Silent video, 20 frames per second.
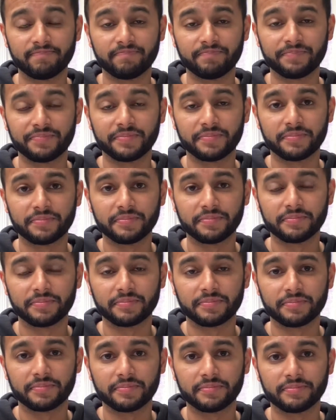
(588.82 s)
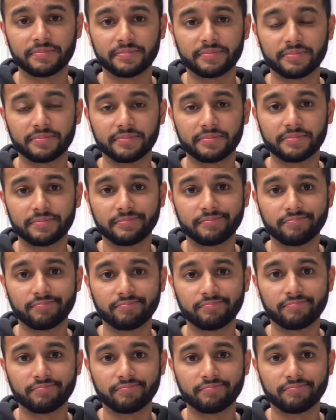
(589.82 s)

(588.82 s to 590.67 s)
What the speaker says: (silence)